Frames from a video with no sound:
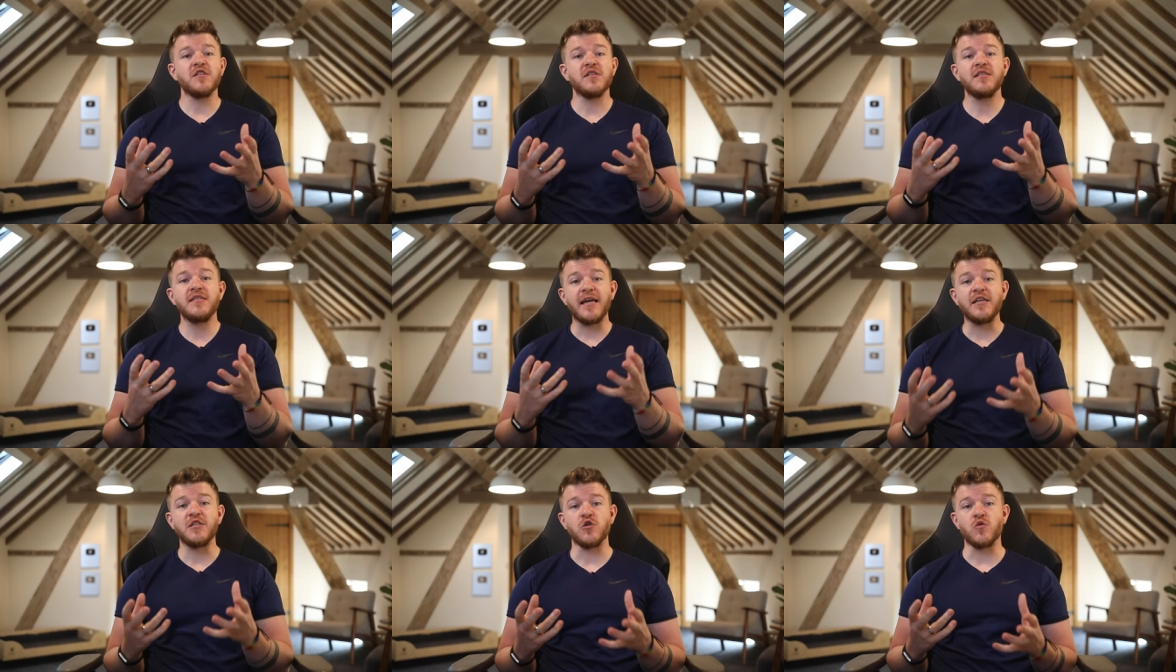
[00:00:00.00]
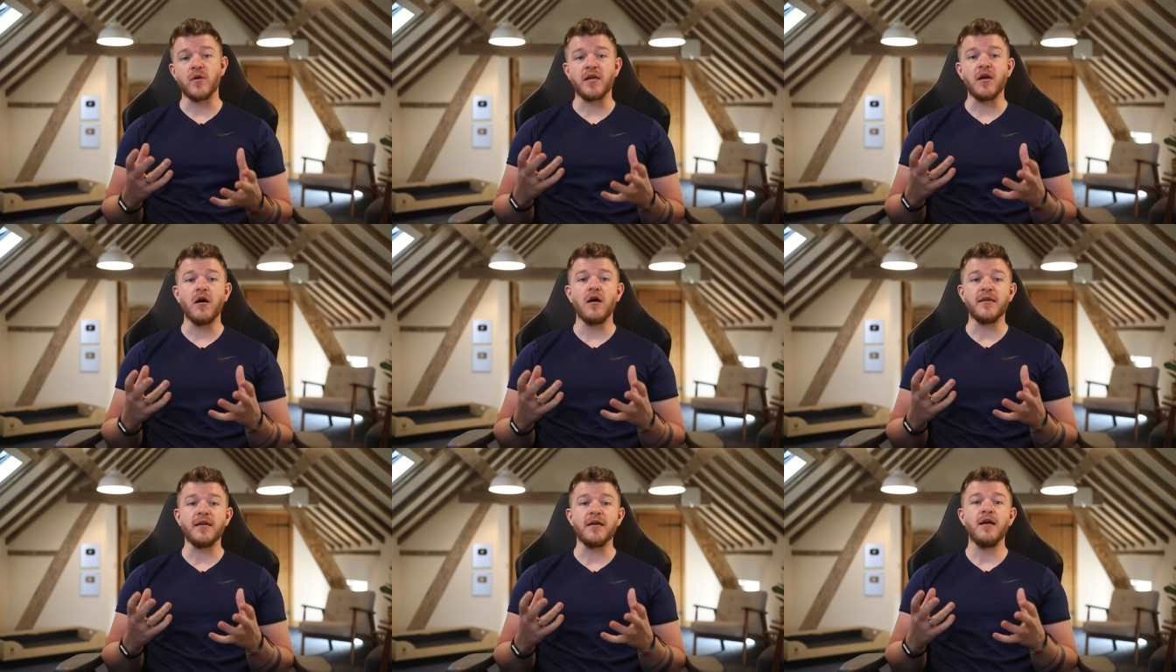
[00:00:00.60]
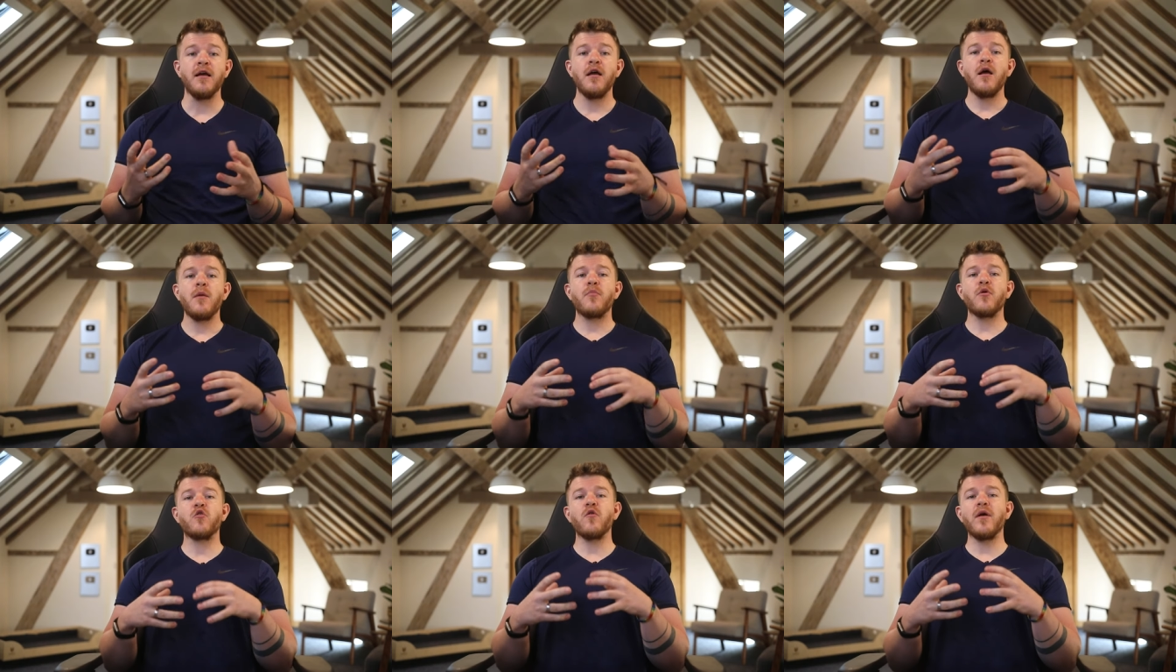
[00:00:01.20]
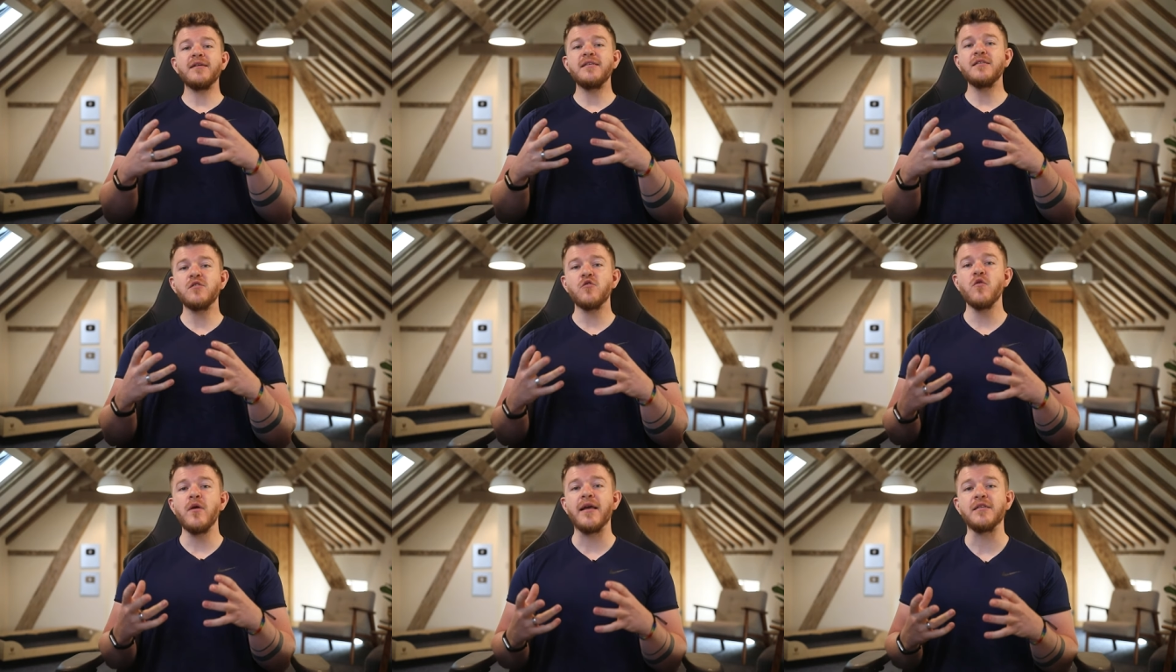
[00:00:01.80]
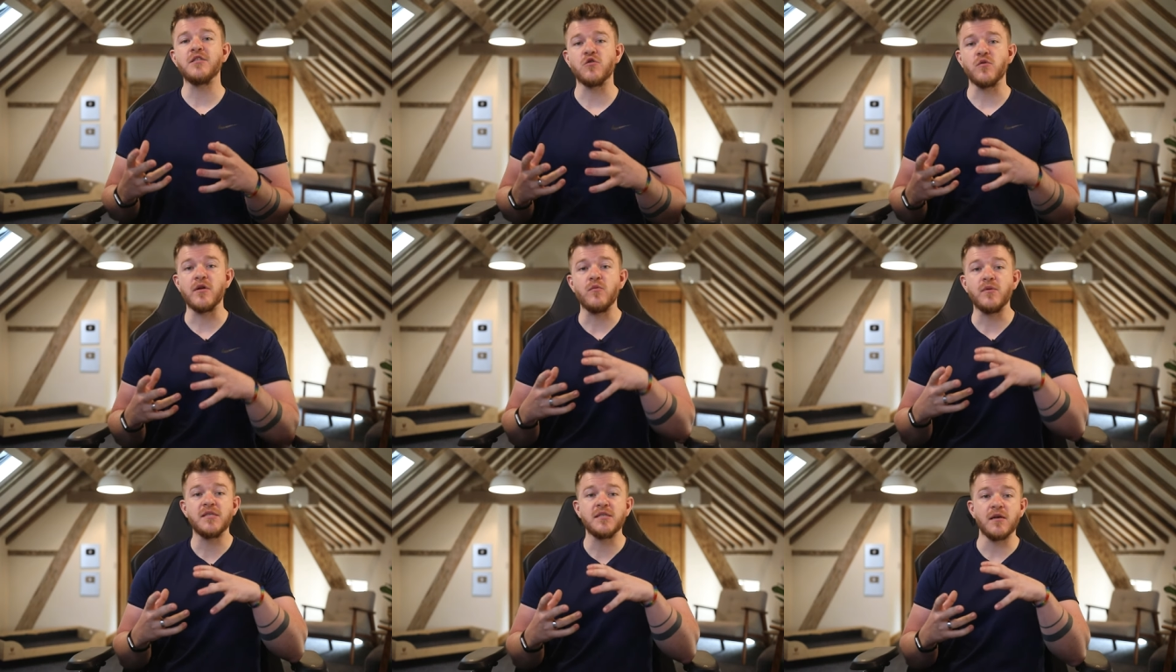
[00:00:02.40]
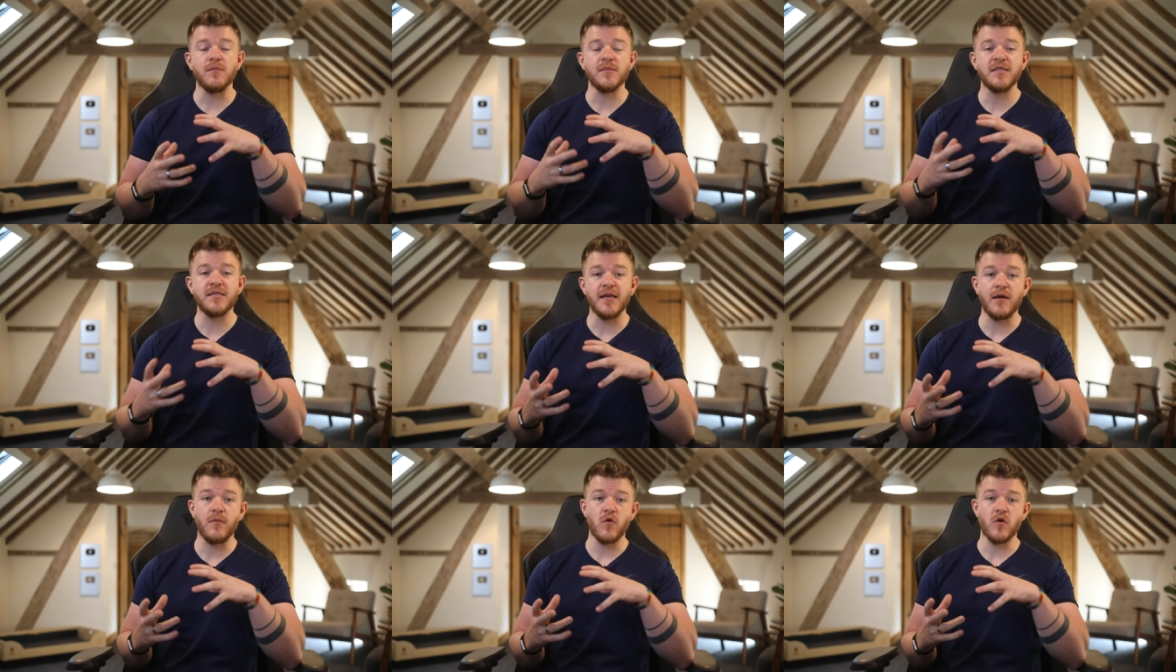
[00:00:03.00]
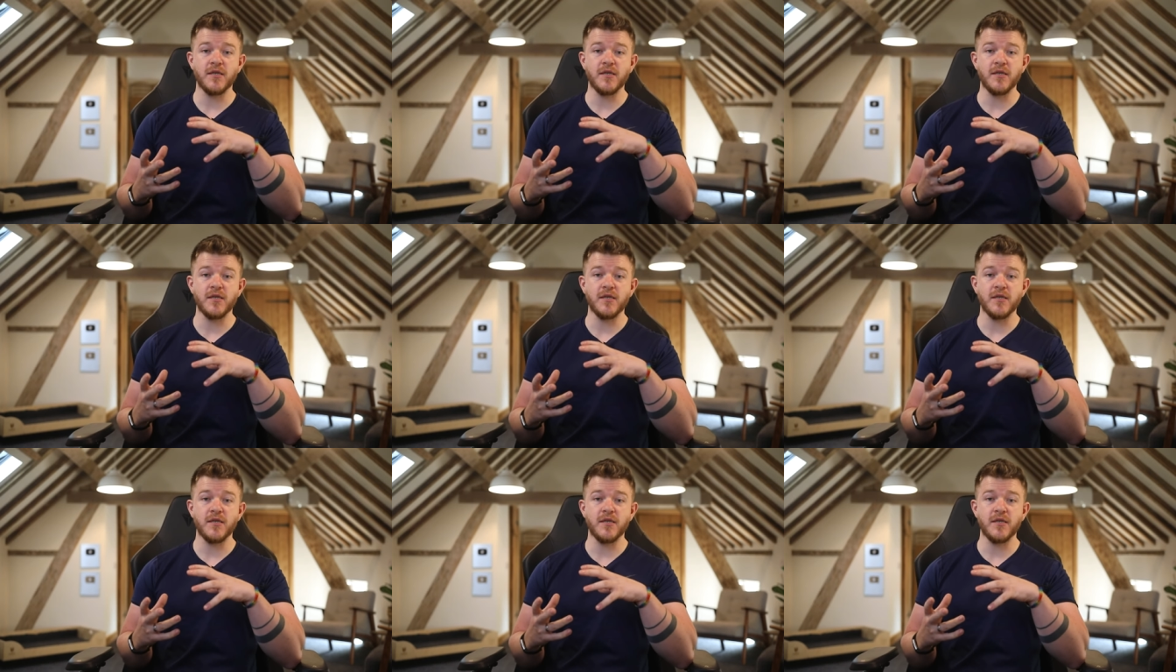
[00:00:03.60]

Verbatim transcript: just stationary guarding, progresses through history with some stigma